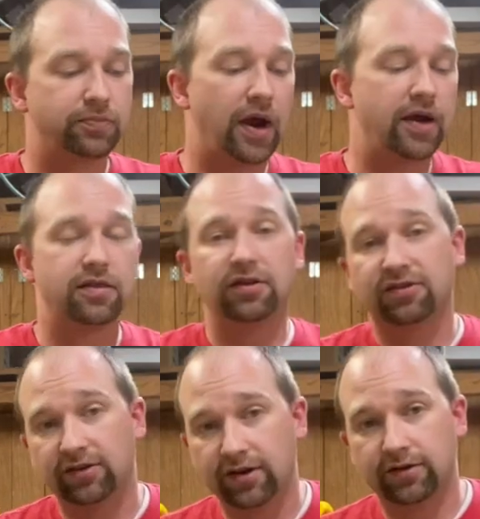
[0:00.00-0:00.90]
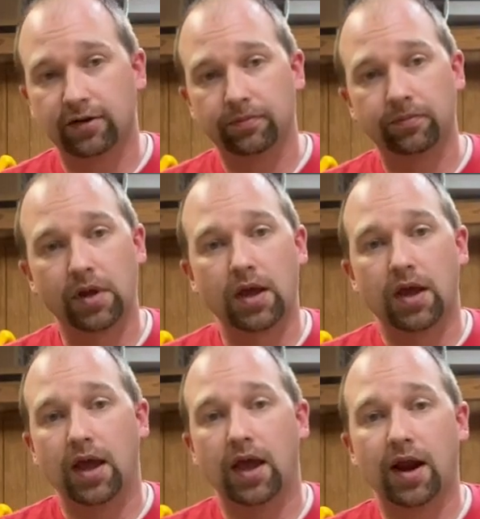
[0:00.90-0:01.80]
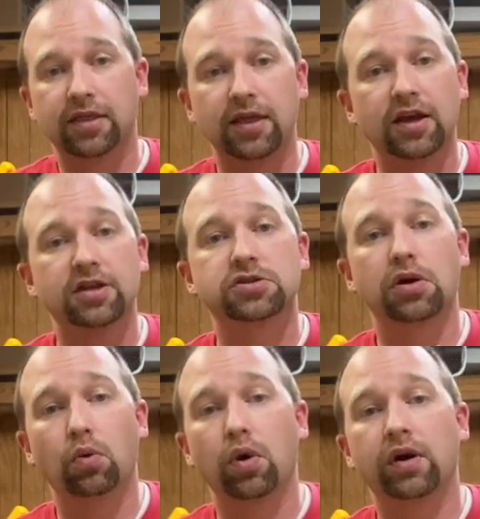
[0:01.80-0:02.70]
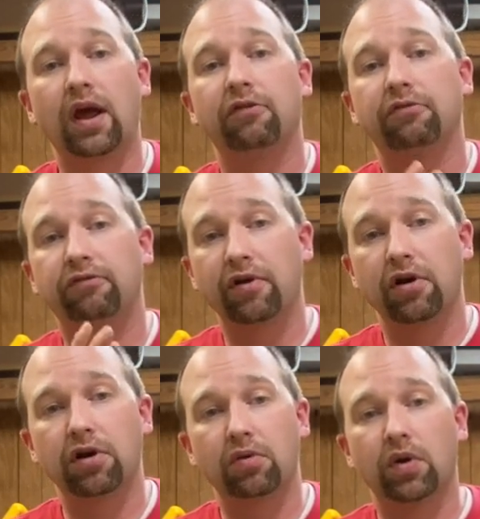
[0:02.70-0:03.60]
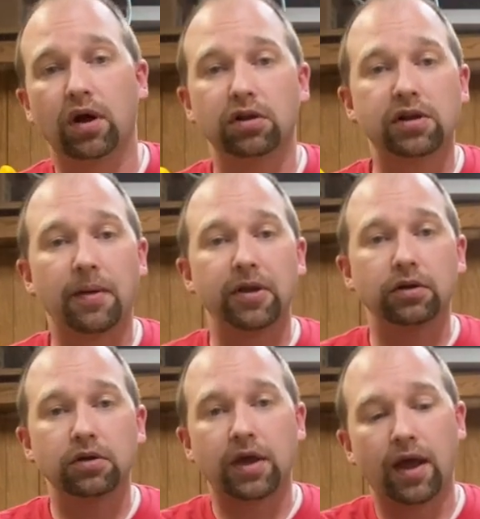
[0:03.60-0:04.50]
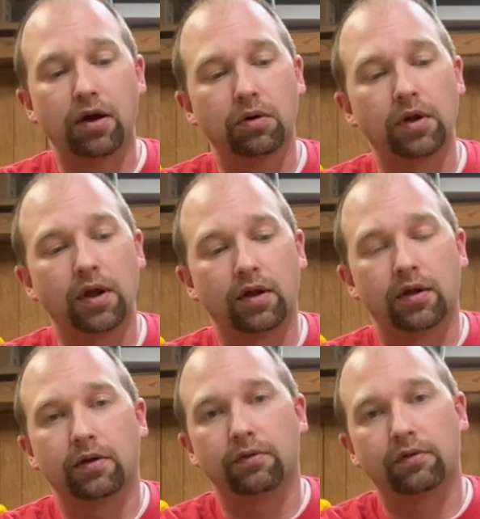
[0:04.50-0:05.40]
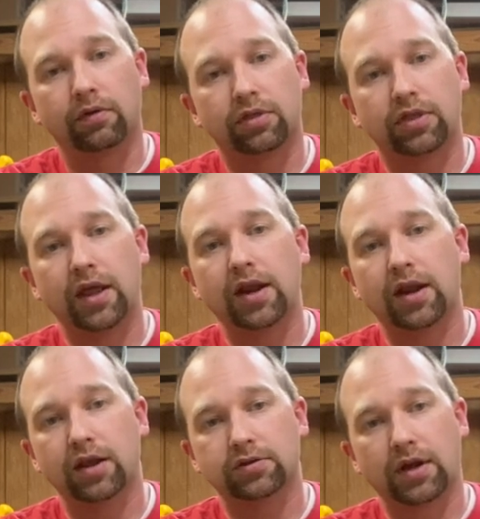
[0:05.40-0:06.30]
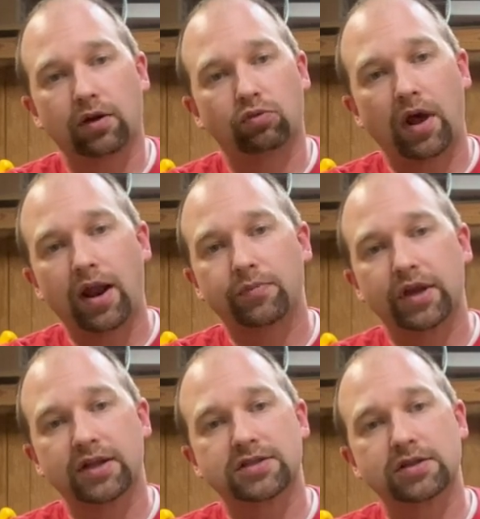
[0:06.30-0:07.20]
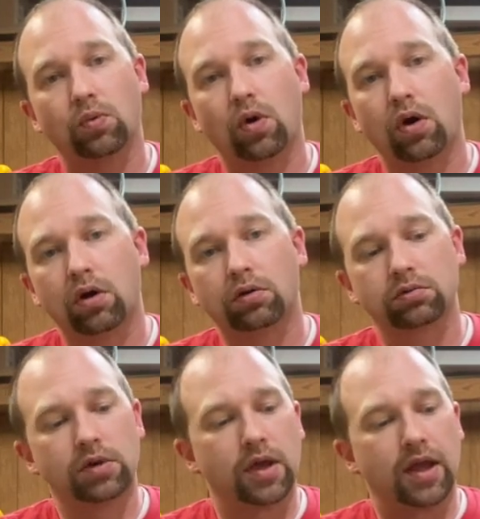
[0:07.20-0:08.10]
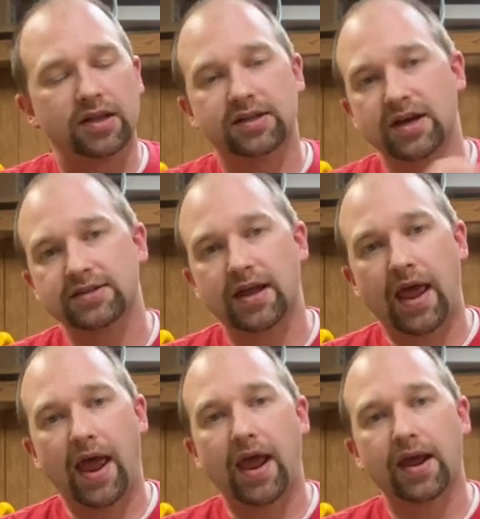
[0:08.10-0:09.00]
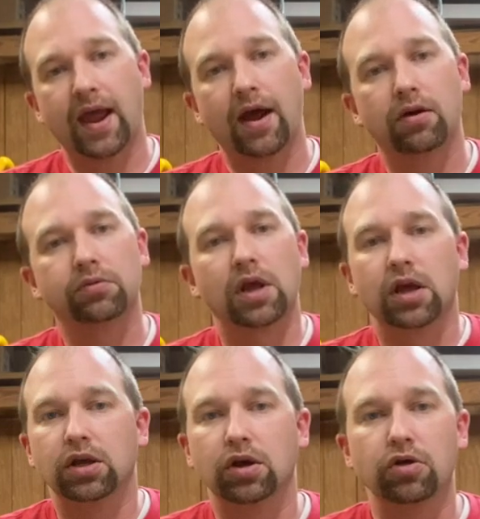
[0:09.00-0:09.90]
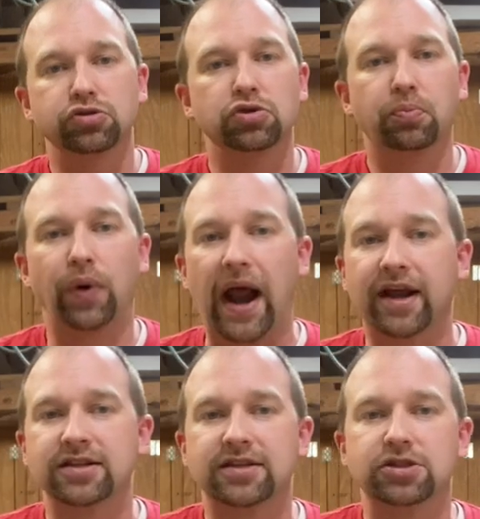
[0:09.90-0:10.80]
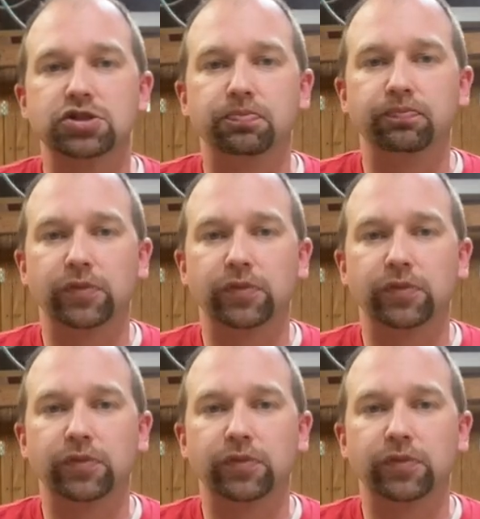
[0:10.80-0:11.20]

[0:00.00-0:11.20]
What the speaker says: by this system, and I think it's going to work out very well. Look how thin it is, like right up against the wall. It doesn't hang out. Those little brackets that you